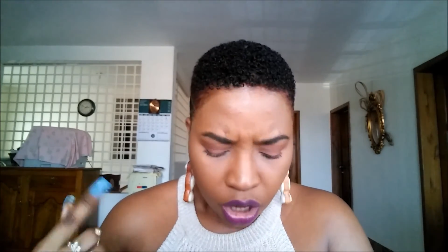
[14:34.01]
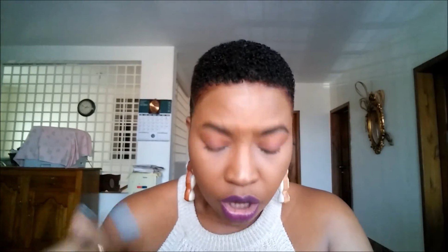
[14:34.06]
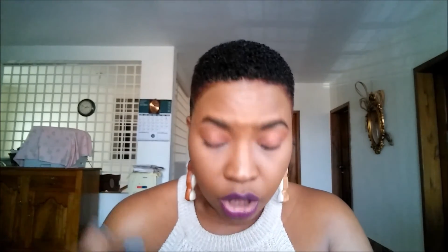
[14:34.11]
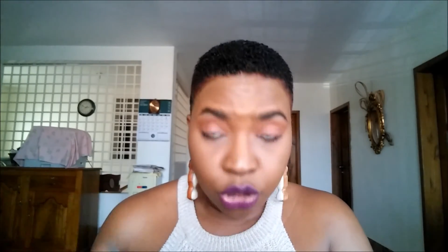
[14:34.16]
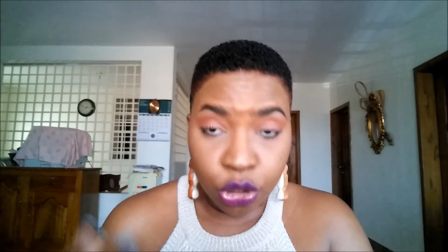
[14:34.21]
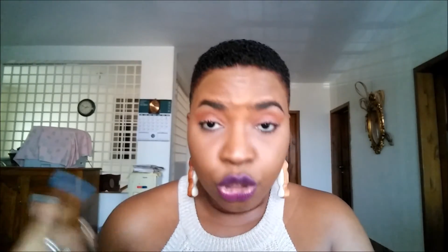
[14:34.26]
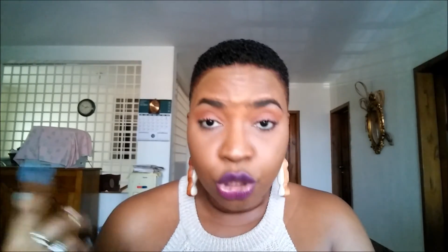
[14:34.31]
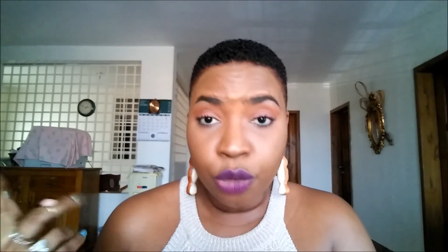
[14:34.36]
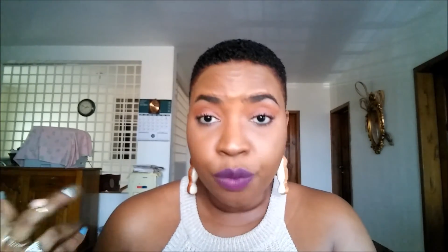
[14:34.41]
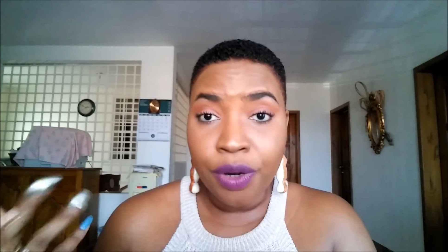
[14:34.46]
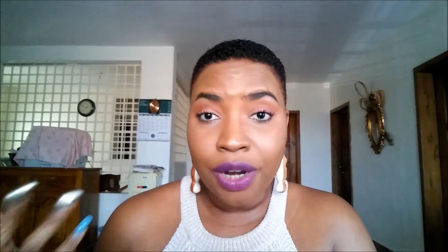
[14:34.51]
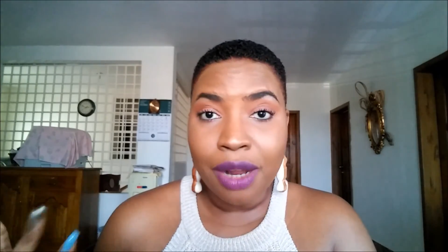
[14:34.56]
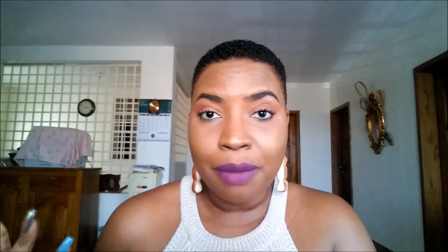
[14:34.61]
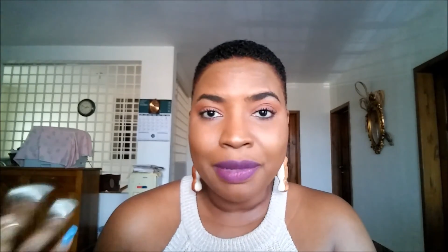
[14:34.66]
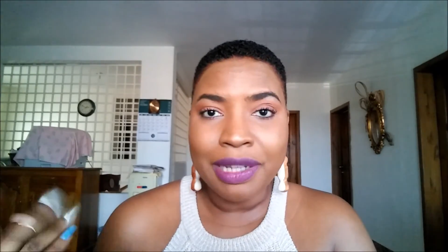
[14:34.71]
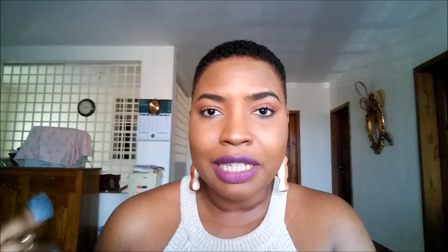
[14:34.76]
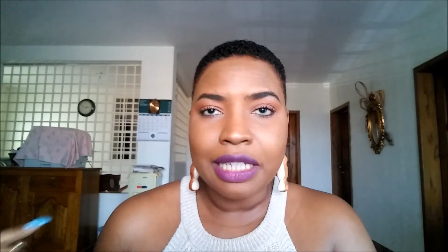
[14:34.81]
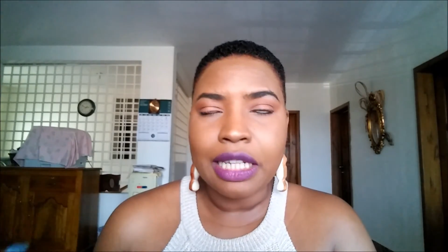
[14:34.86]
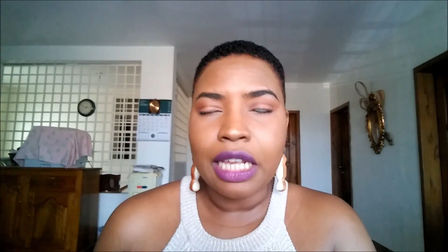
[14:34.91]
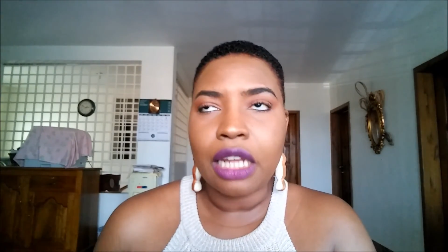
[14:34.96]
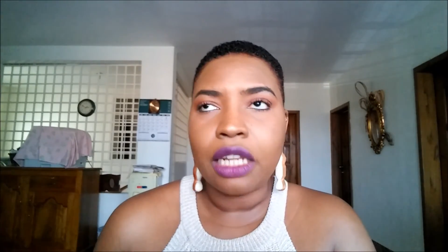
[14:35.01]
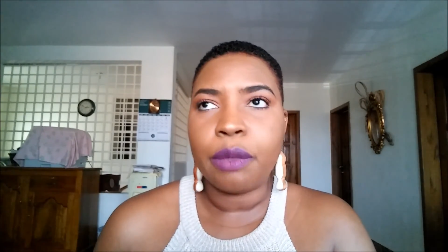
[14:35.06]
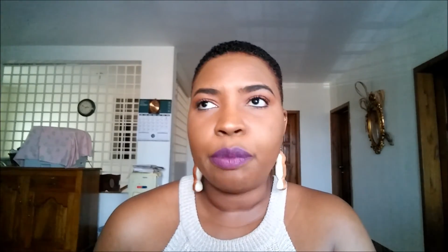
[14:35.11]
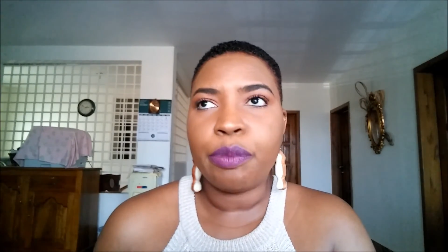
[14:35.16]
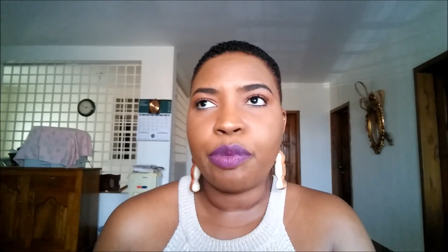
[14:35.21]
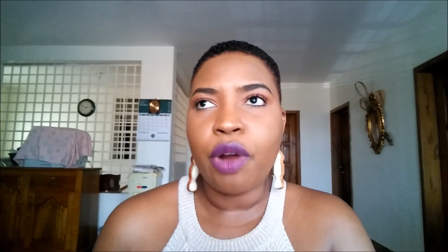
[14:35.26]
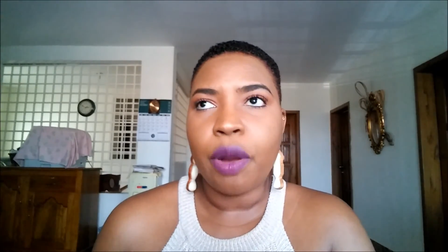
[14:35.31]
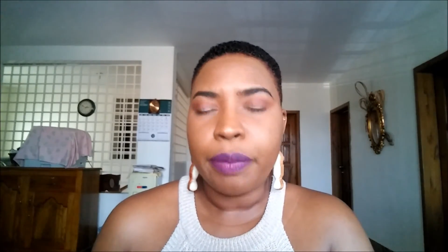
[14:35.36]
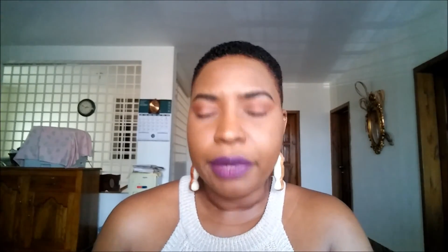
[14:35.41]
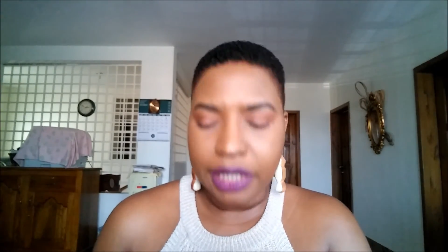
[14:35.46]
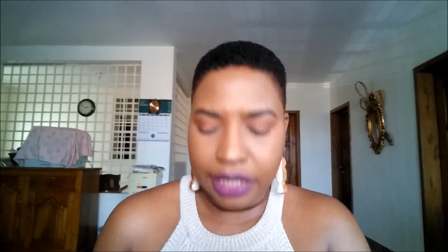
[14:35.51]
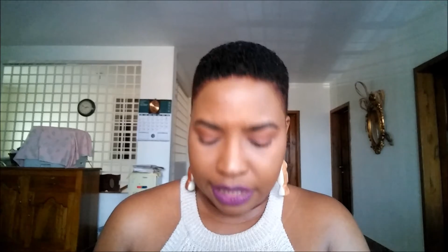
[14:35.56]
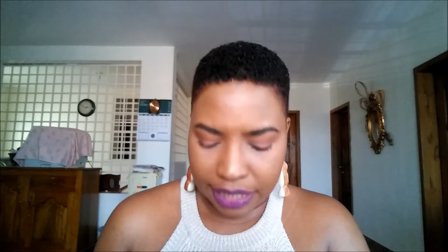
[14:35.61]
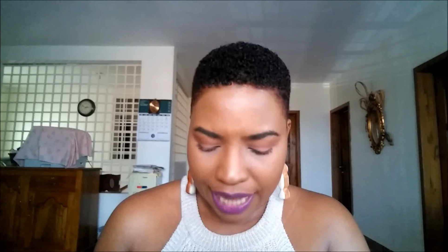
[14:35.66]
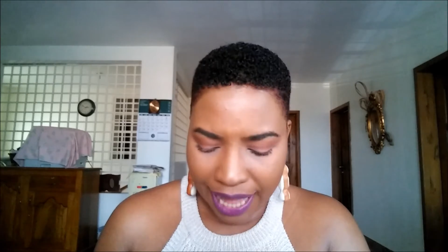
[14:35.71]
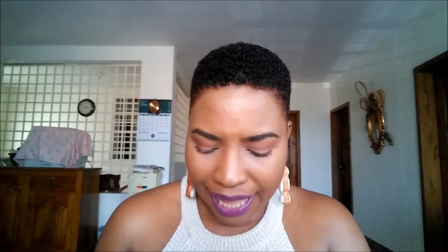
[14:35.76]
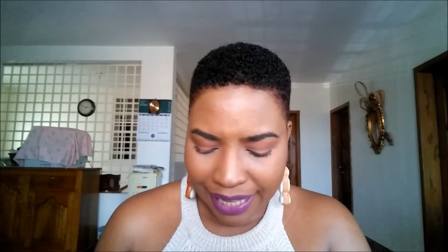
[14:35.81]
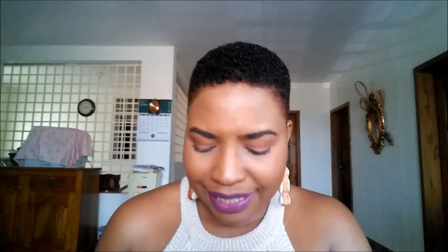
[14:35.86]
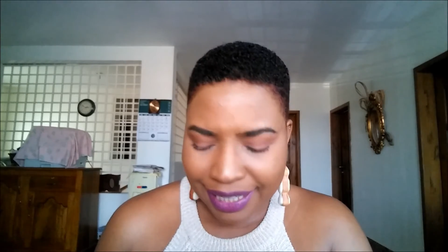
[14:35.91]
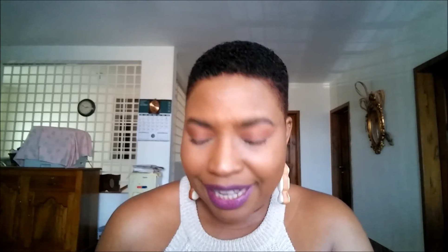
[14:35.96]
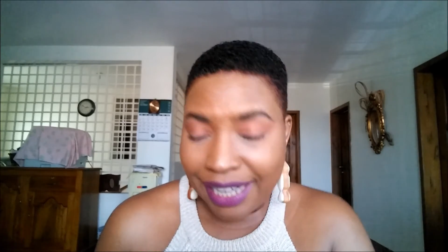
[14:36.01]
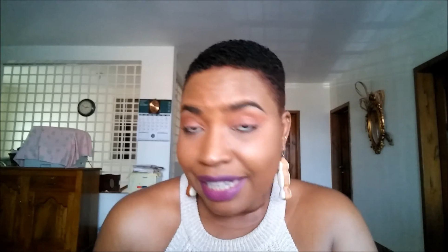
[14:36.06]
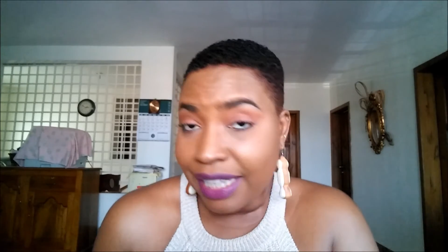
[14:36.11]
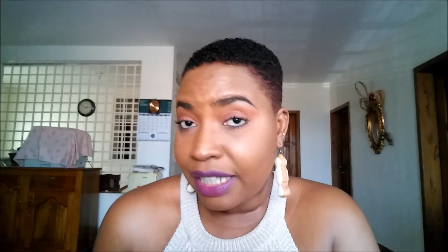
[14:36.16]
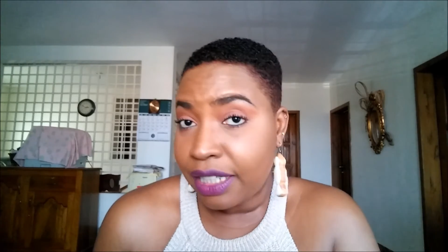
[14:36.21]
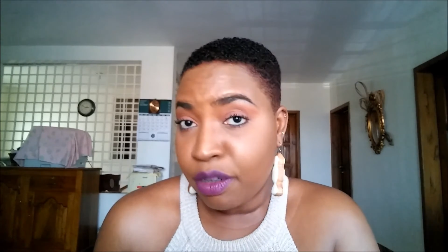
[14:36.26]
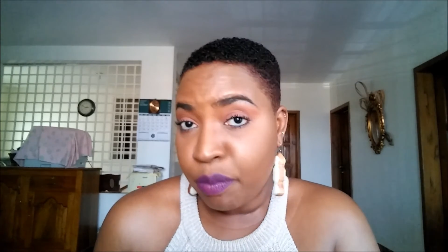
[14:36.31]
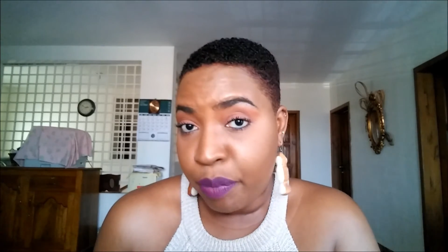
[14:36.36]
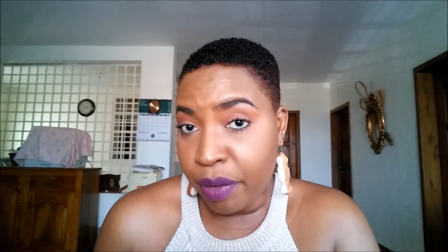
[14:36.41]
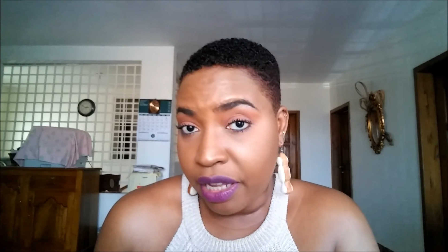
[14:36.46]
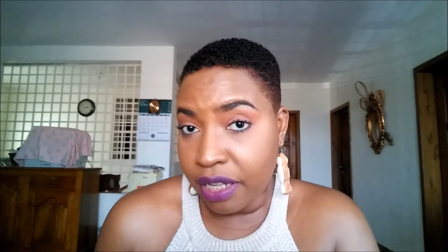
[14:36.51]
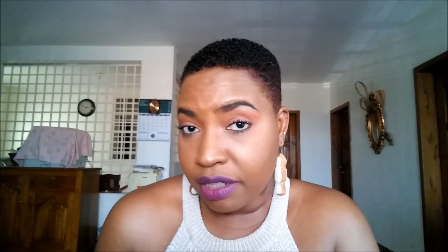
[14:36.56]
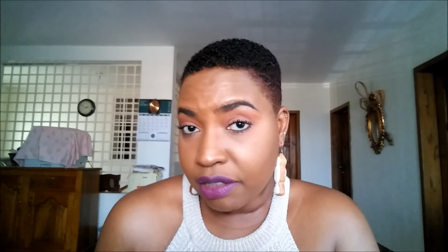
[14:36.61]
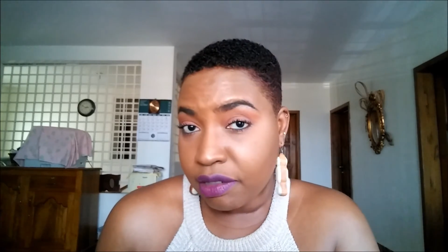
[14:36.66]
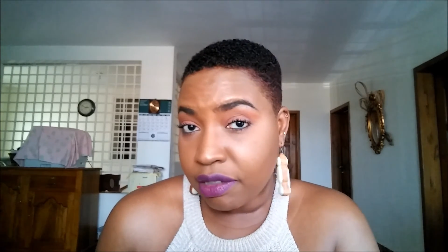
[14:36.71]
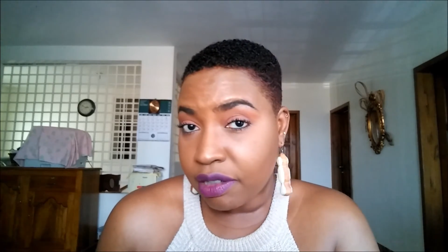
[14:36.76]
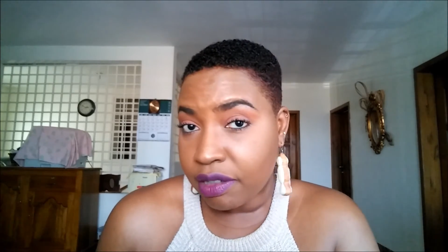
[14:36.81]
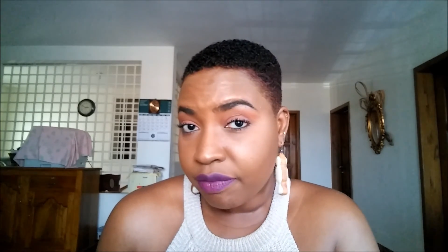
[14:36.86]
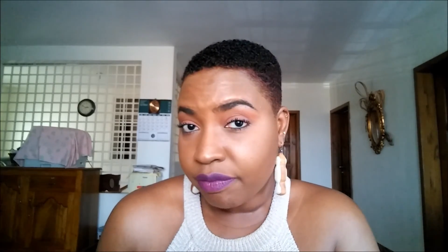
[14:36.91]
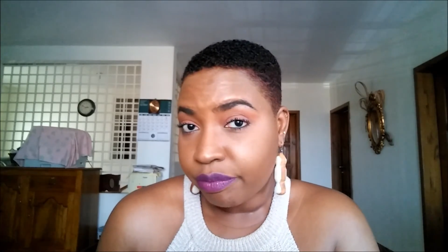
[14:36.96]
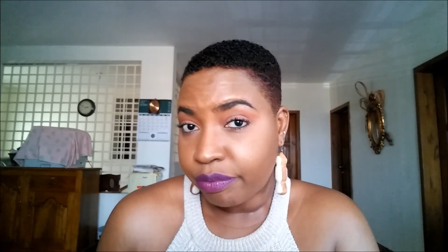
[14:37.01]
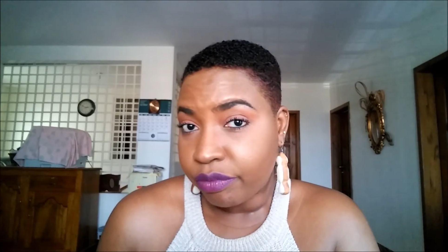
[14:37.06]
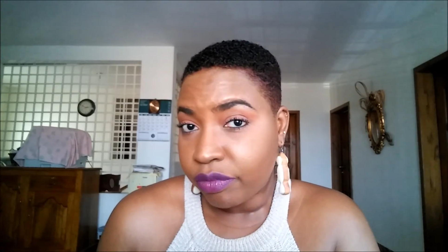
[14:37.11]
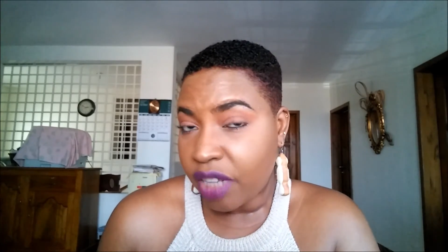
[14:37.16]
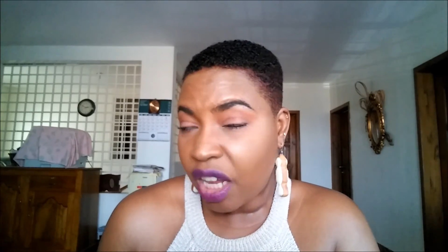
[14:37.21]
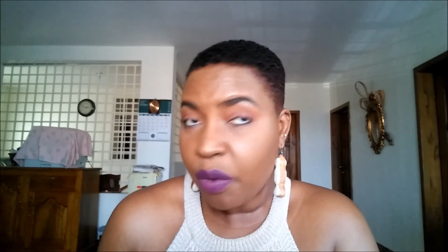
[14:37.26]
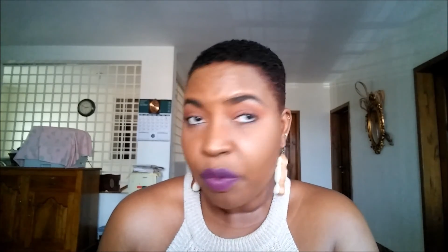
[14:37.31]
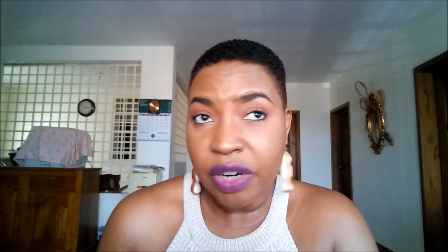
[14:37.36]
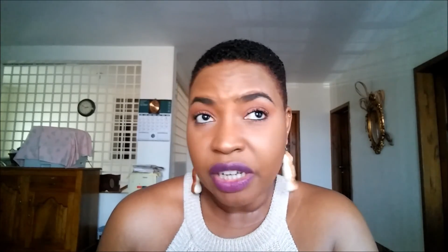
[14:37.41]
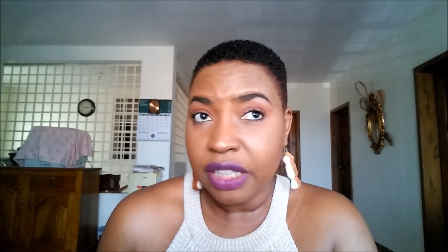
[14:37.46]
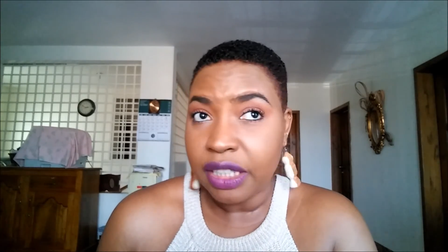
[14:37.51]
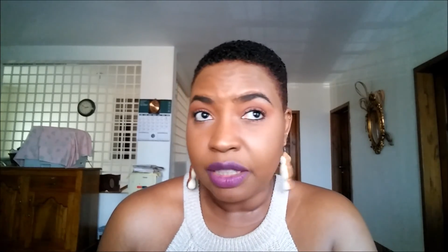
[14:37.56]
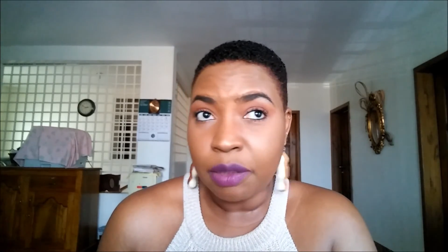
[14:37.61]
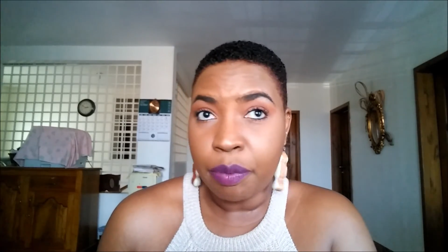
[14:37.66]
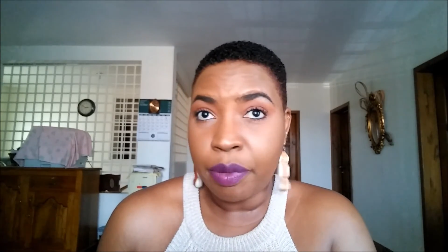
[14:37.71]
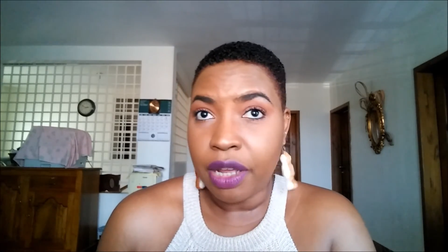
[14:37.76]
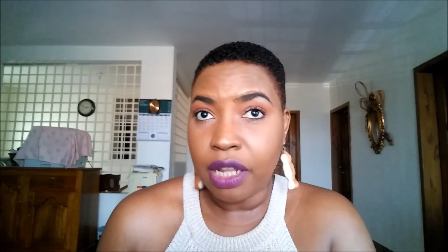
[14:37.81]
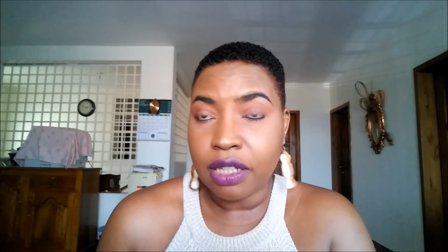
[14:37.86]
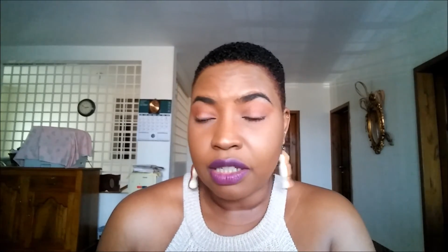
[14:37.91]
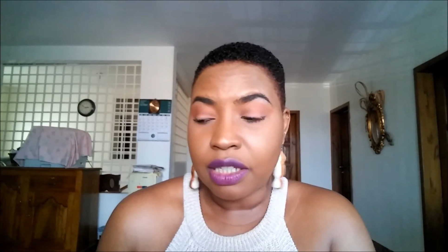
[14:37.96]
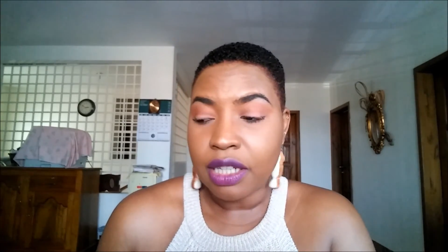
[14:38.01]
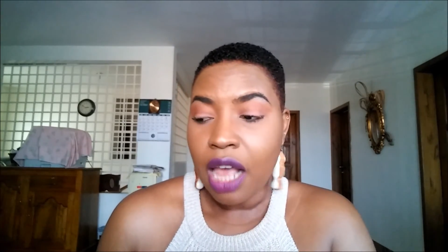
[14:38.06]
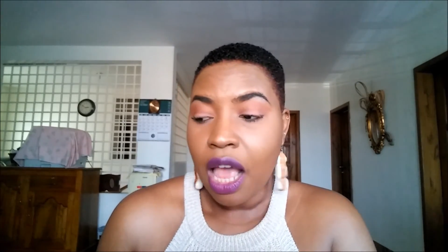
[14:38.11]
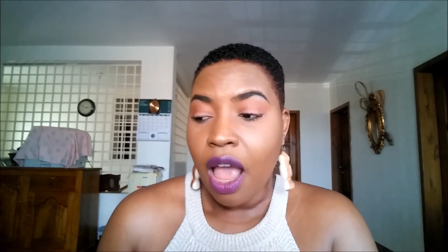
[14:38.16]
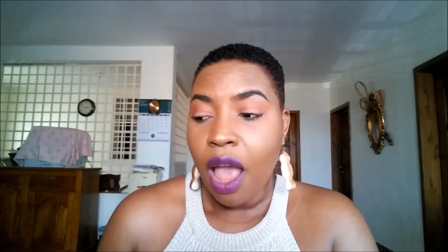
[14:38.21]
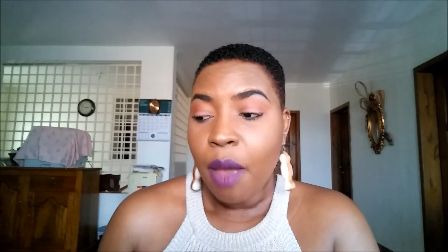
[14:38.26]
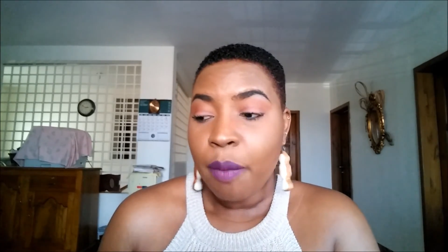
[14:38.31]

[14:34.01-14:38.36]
Do you recommend selling property? I said it depends. It really depends,